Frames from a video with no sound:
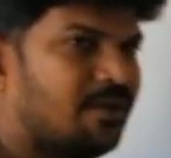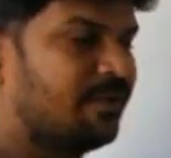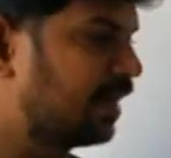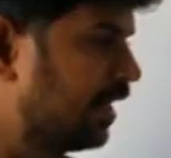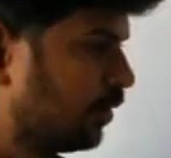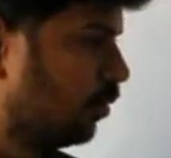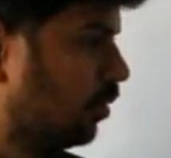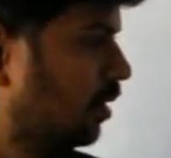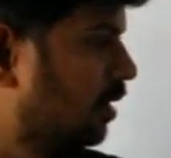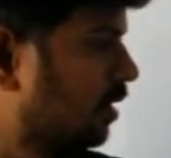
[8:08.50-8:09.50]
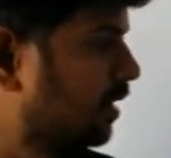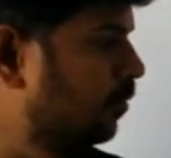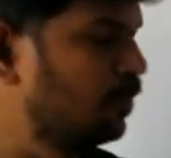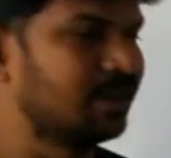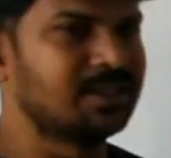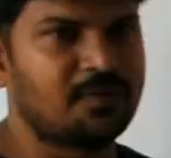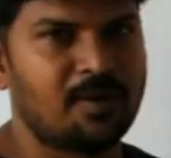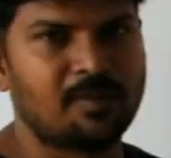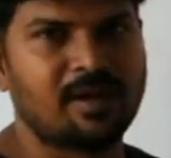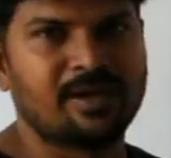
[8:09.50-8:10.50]
If you try to remember this
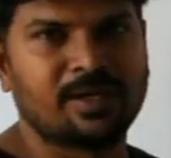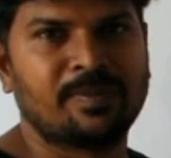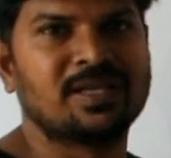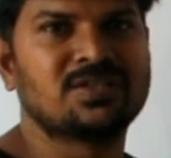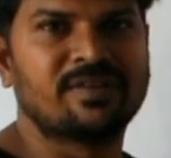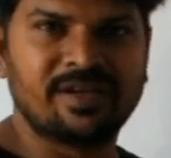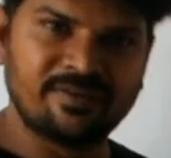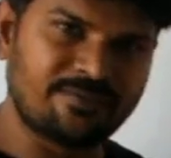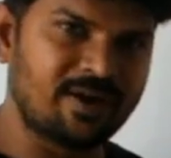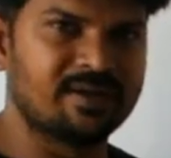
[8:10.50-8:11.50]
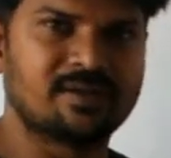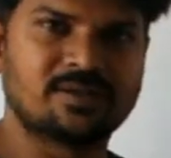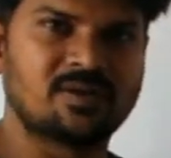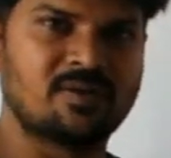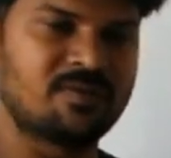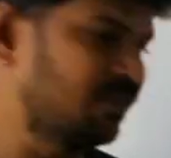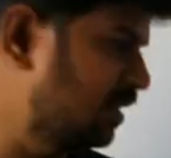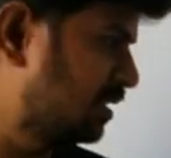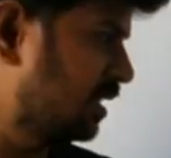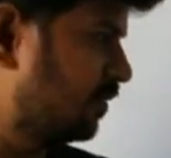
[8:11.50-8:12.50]
formula, it becomes very difficult. So
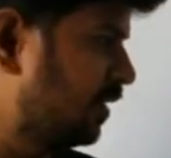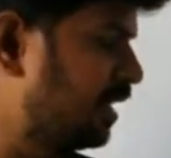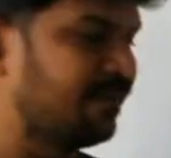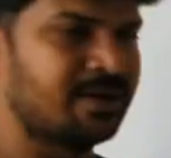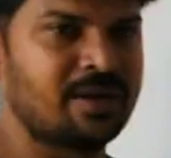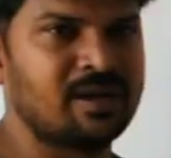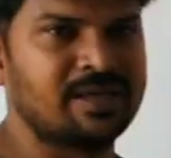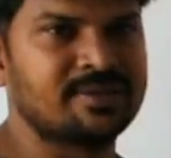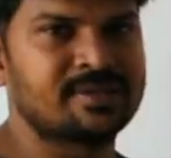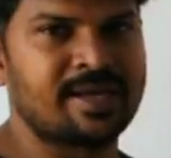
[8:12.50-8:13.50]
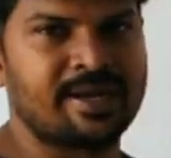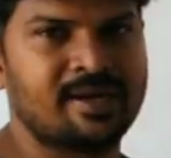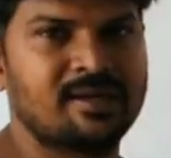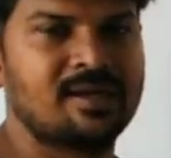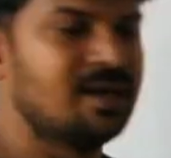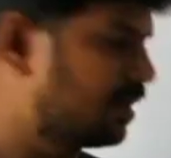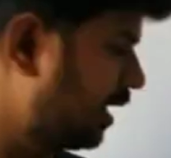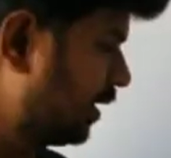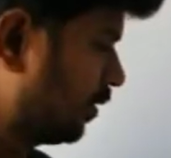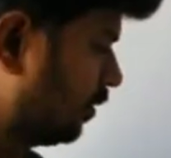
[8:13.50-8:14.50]
whenever you have just triangle, try